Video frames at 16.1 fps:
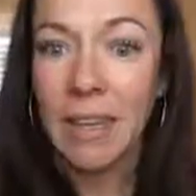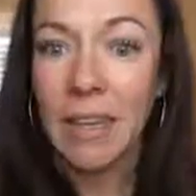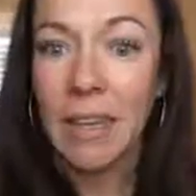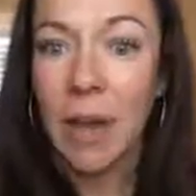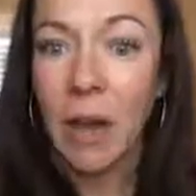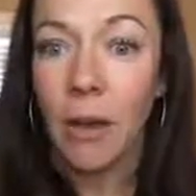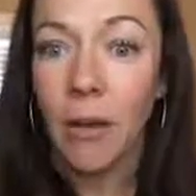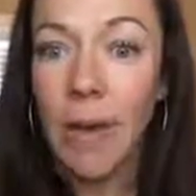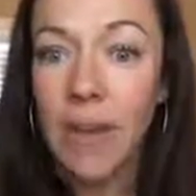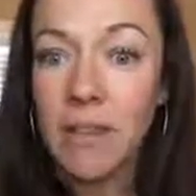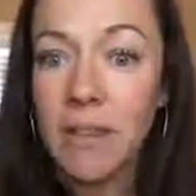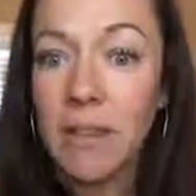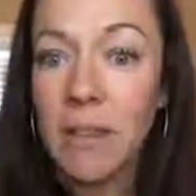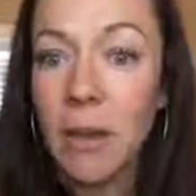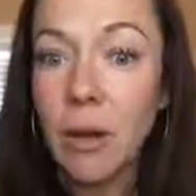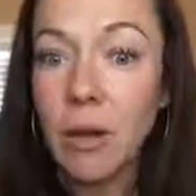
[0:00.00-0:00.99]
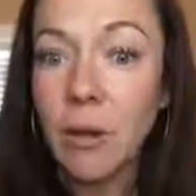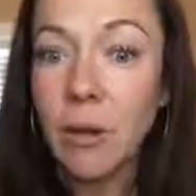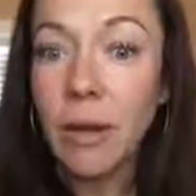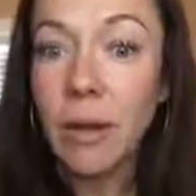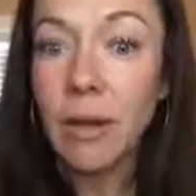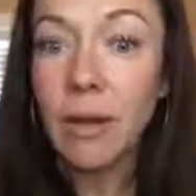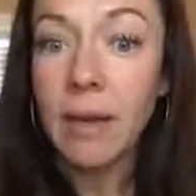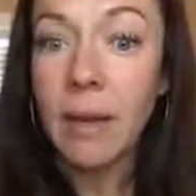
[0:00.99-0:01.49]
Okay, so
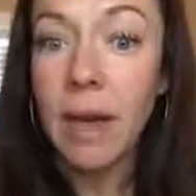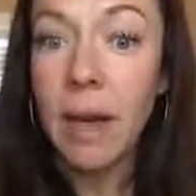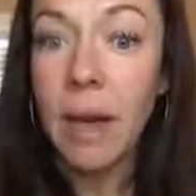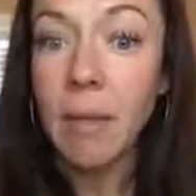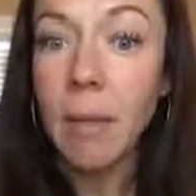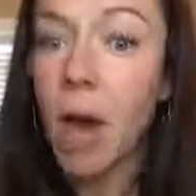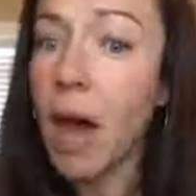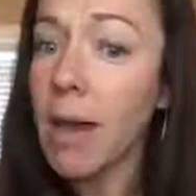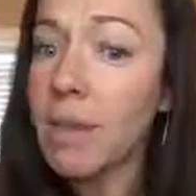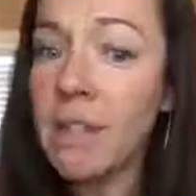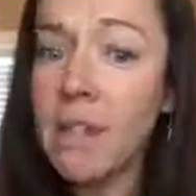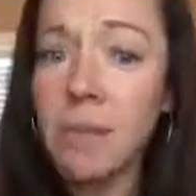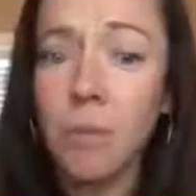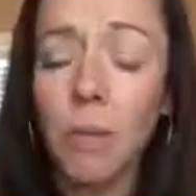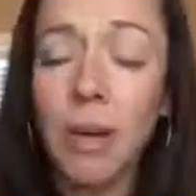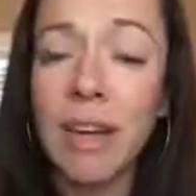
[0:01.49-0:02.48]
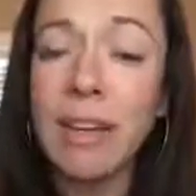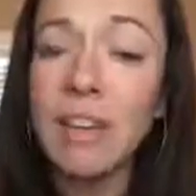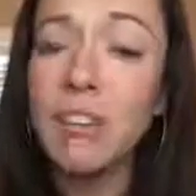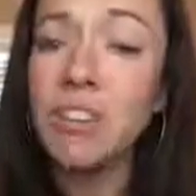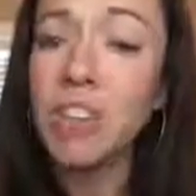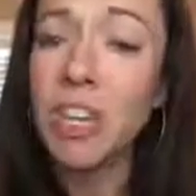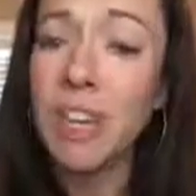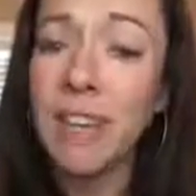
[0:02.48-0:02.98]
awesome.
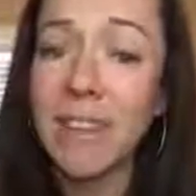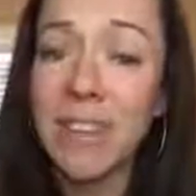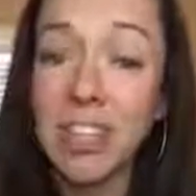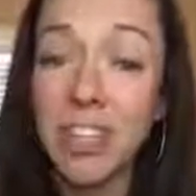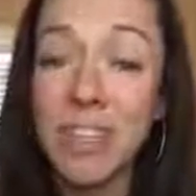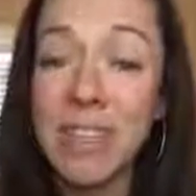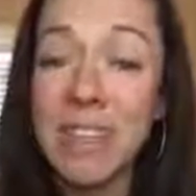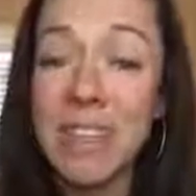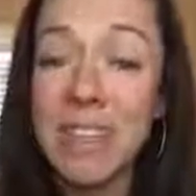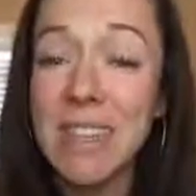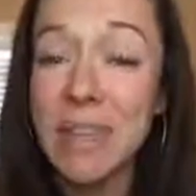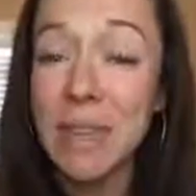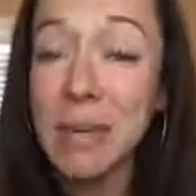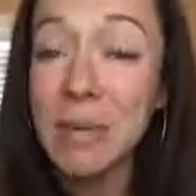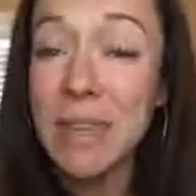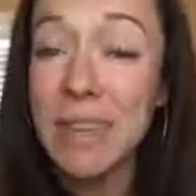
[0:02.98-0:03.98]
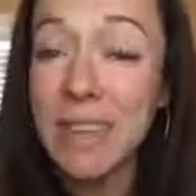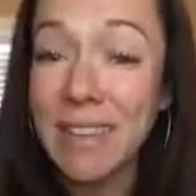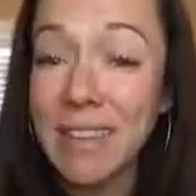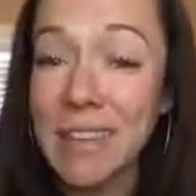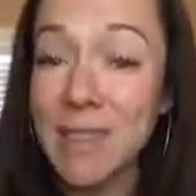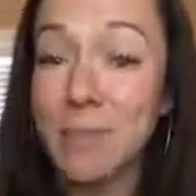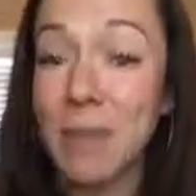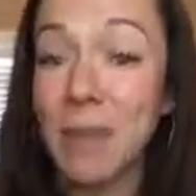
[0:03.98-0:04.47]
Morgan's sharing that she's using
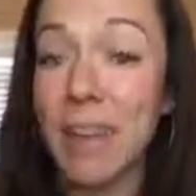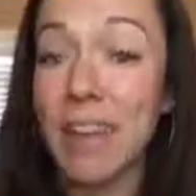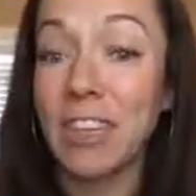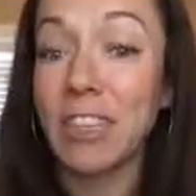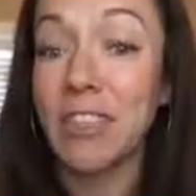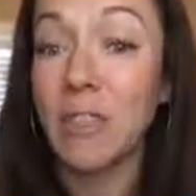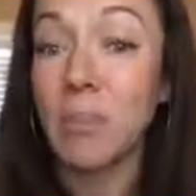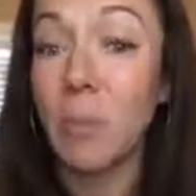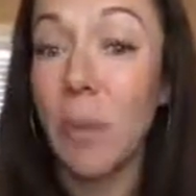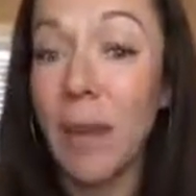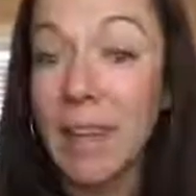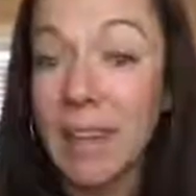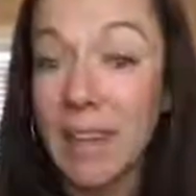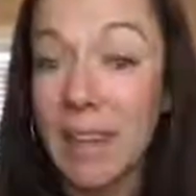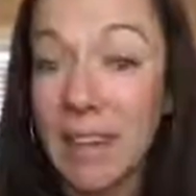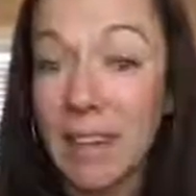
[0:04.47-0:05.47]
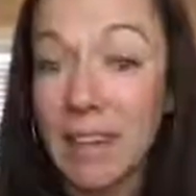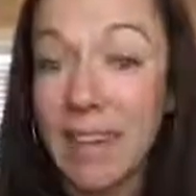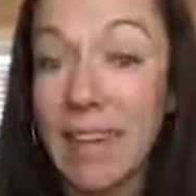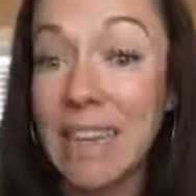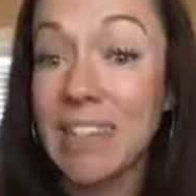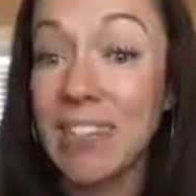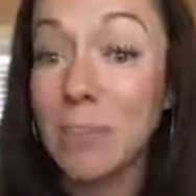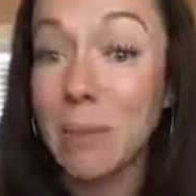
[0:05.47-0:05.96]
this blend. She's 1 year
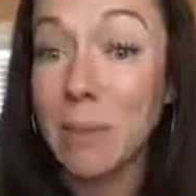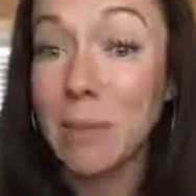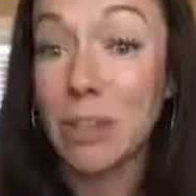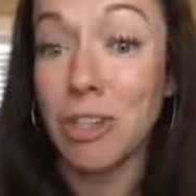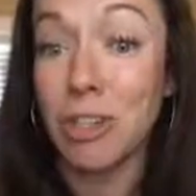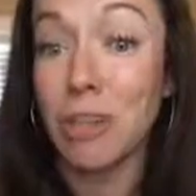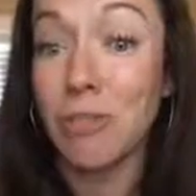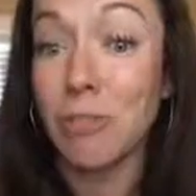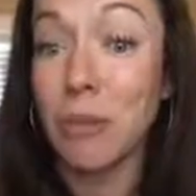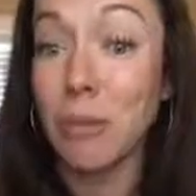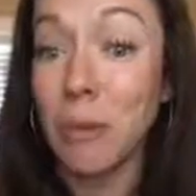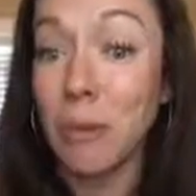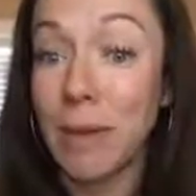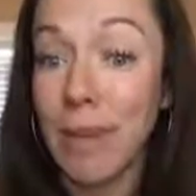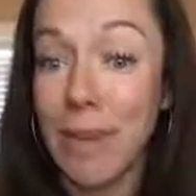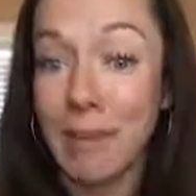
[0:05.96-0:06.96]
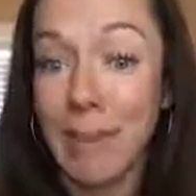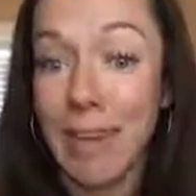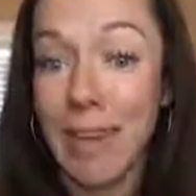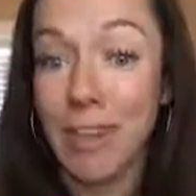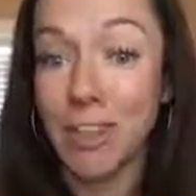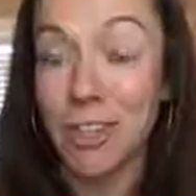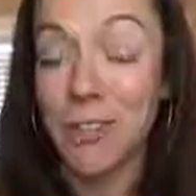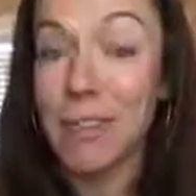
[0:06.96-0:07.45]
into remission from leukemia,
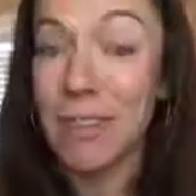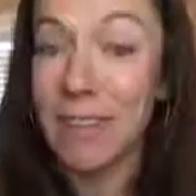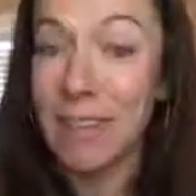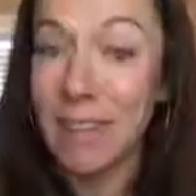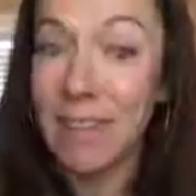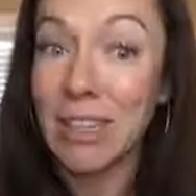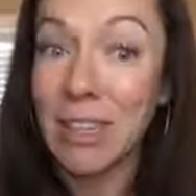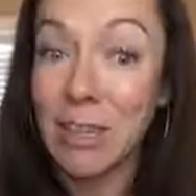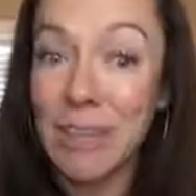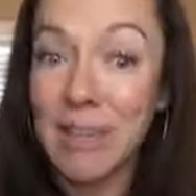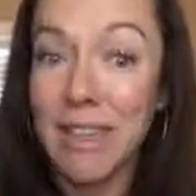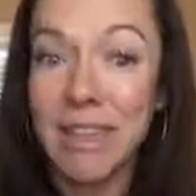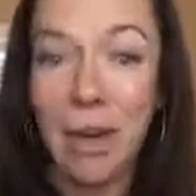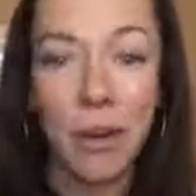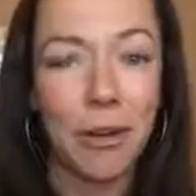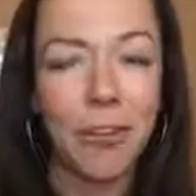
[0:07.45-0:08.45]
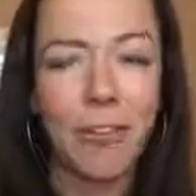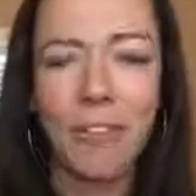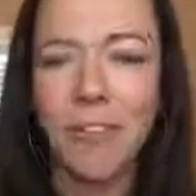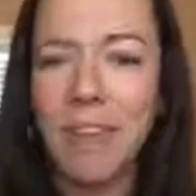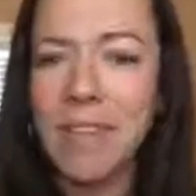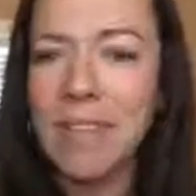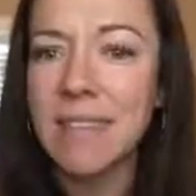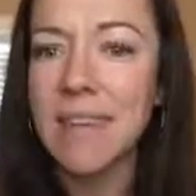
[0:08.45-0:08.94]
and she's using it on her
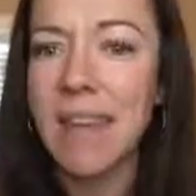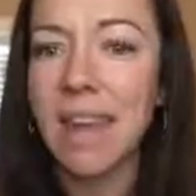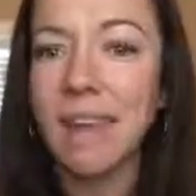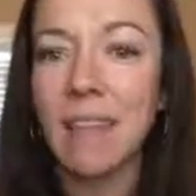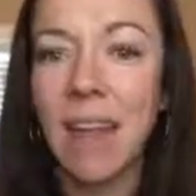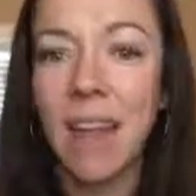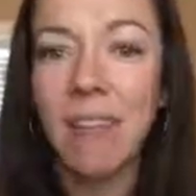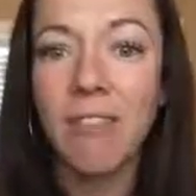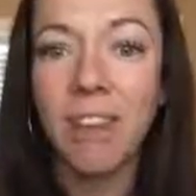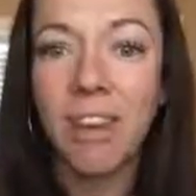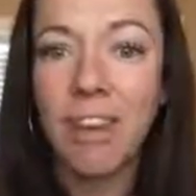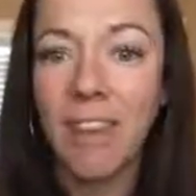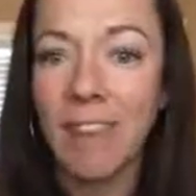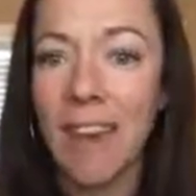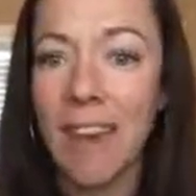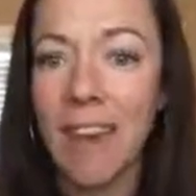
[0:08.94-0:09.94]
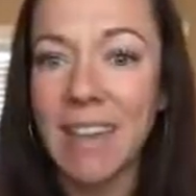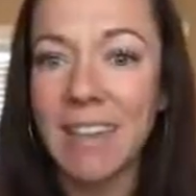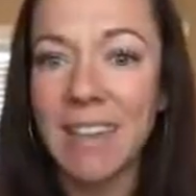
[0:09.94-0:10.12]
feet. I love hearing that.